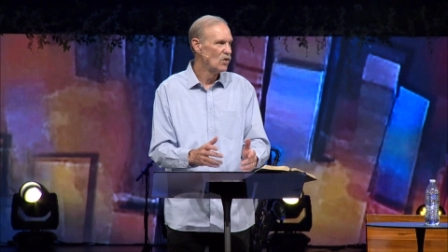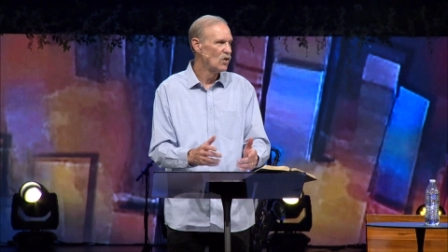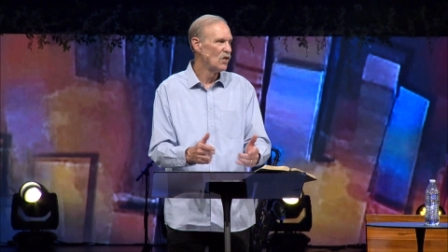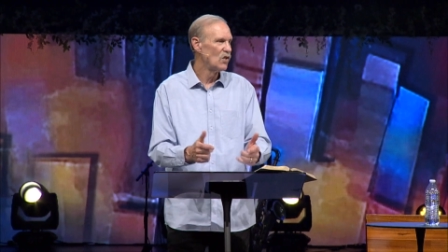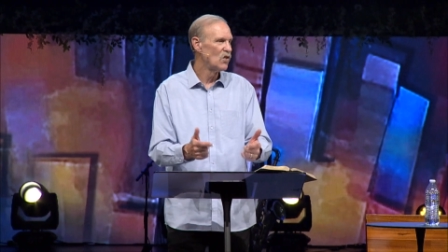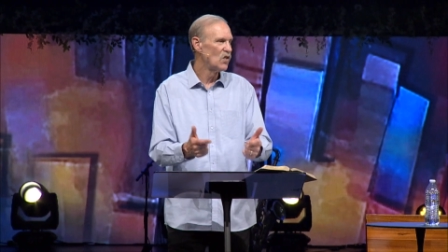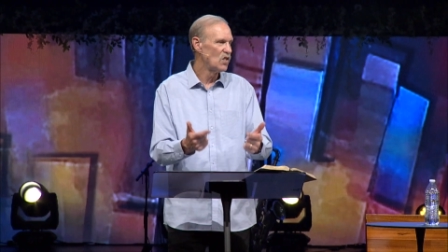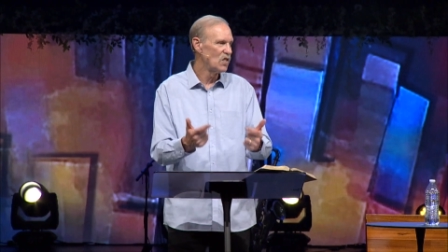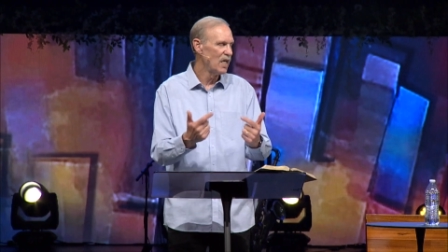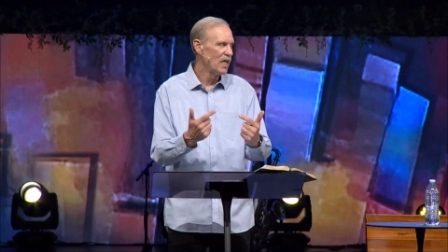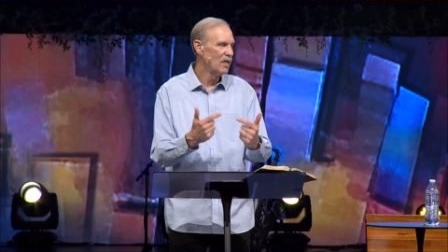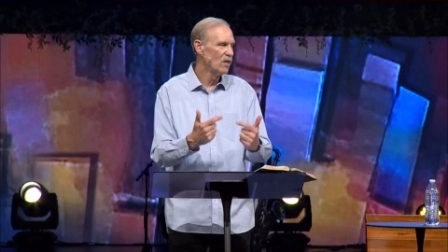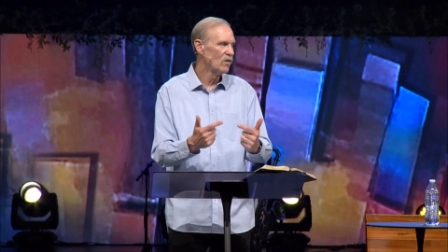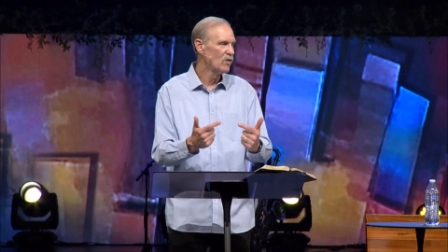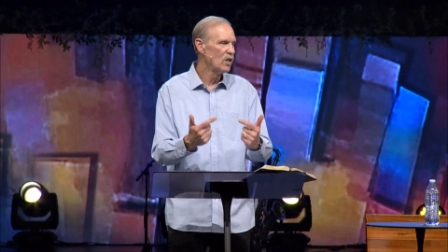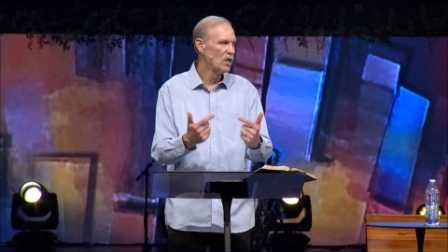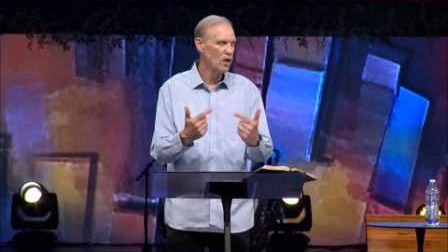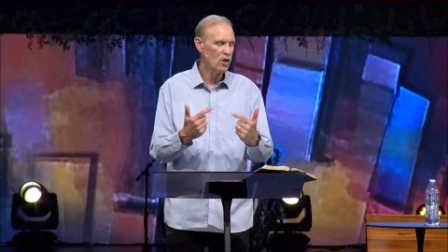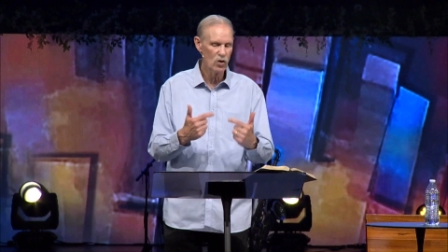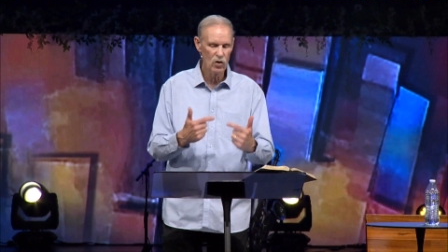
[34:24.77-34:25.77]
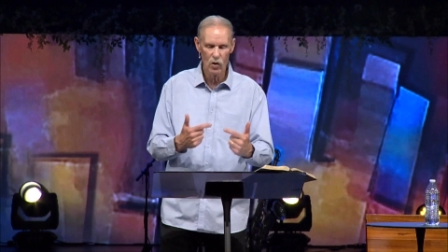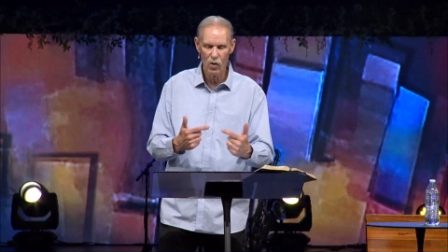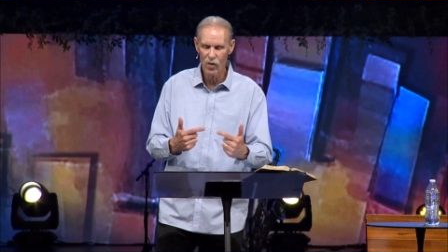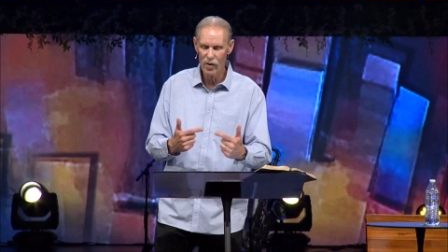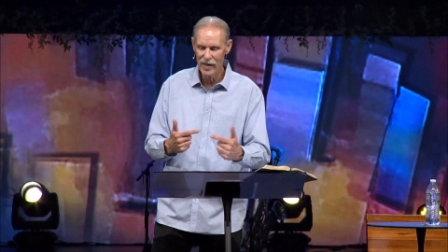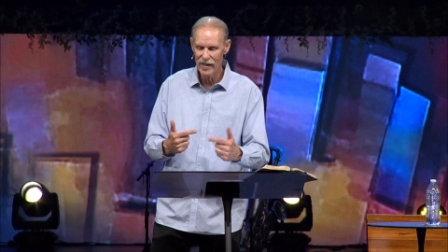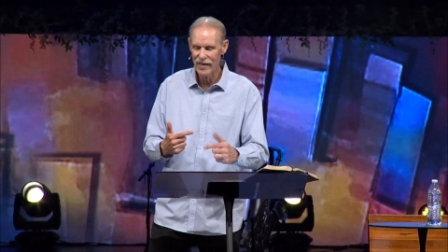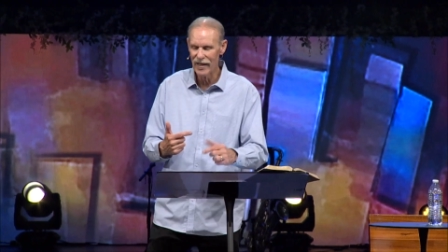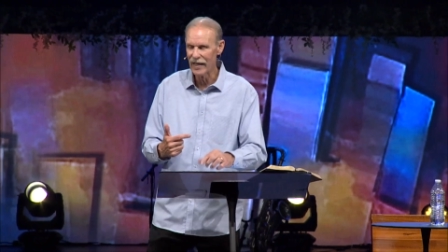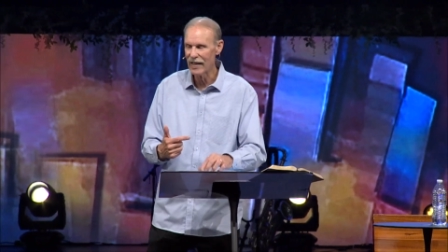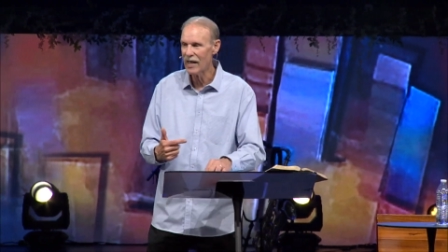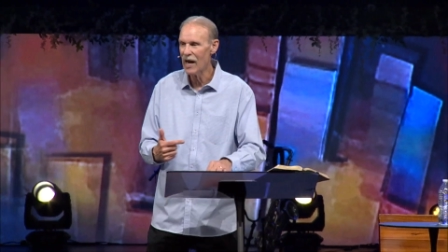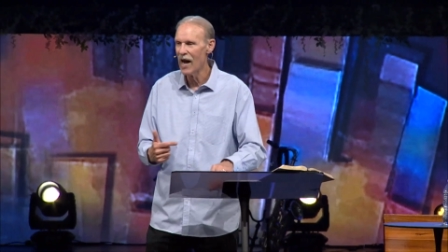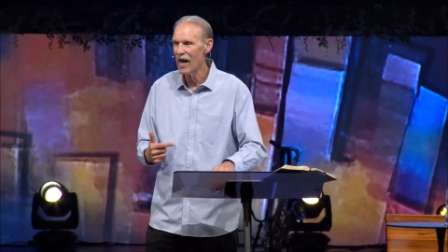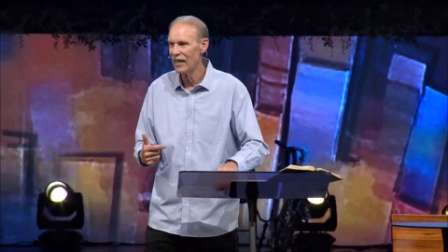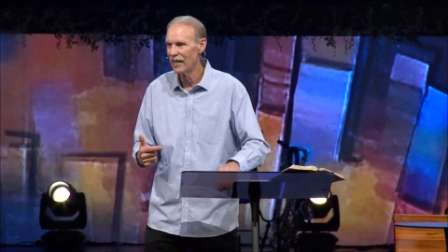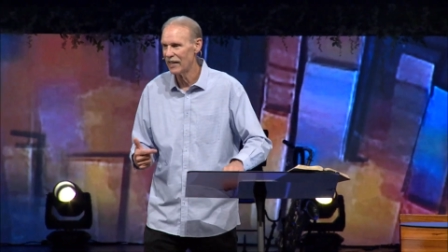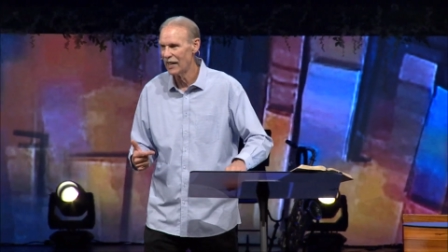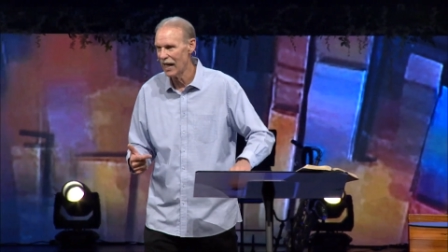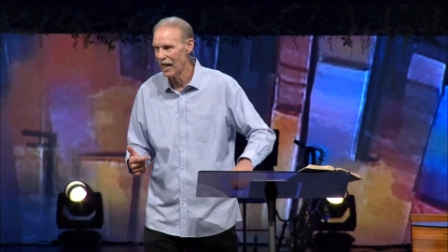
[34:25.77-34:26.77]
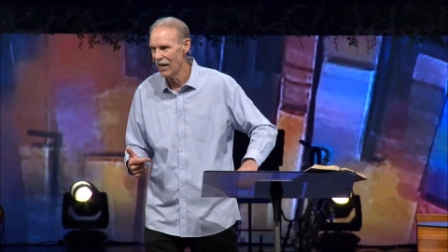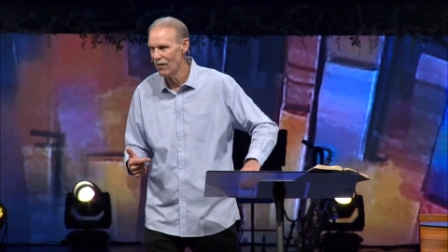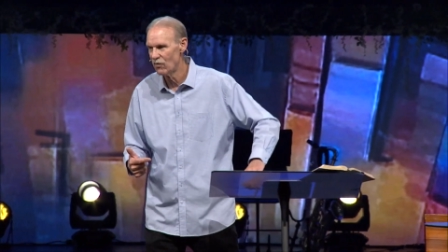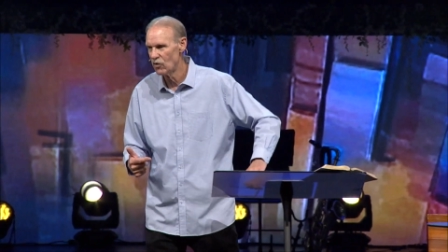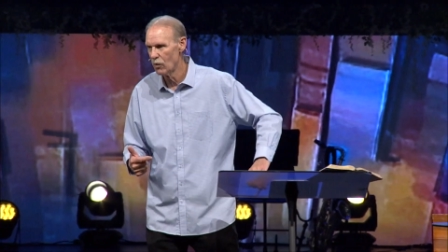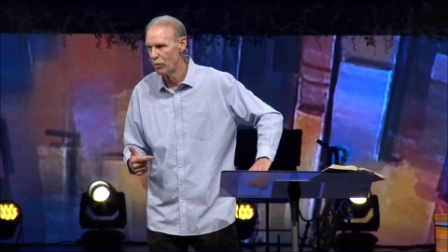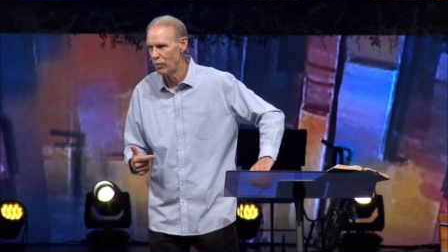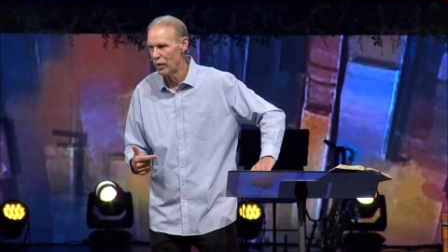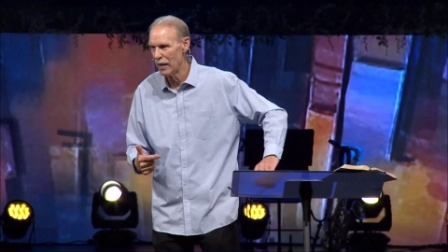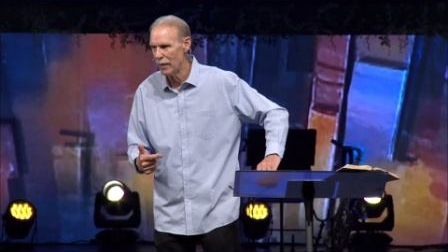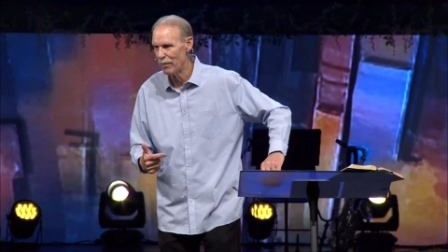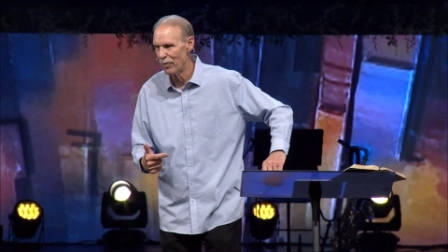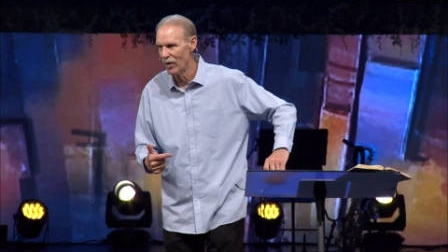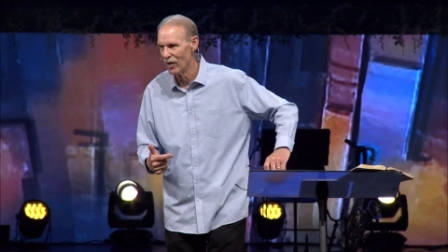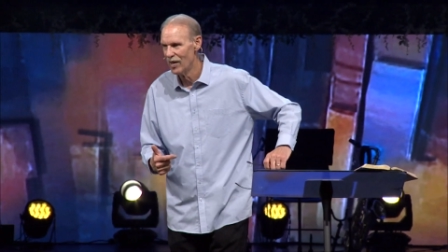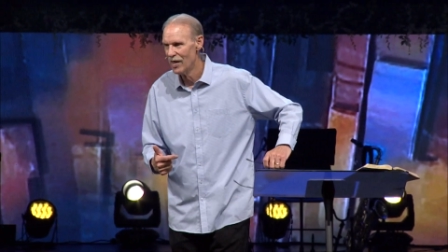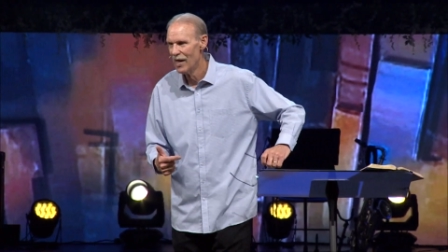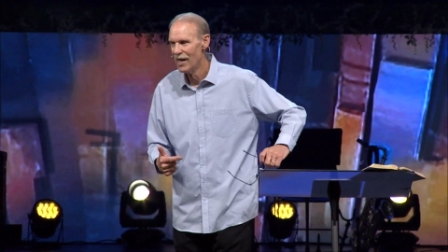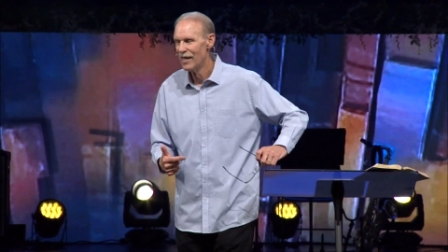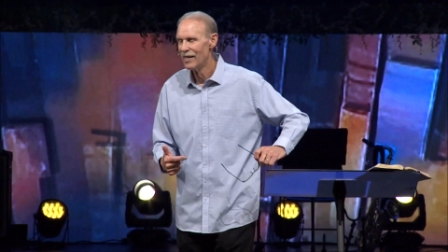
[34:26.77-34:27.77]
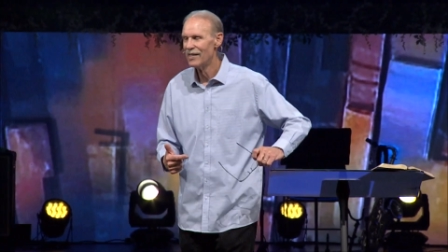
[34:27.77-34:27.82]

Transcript: to steal the authority that God gave to people.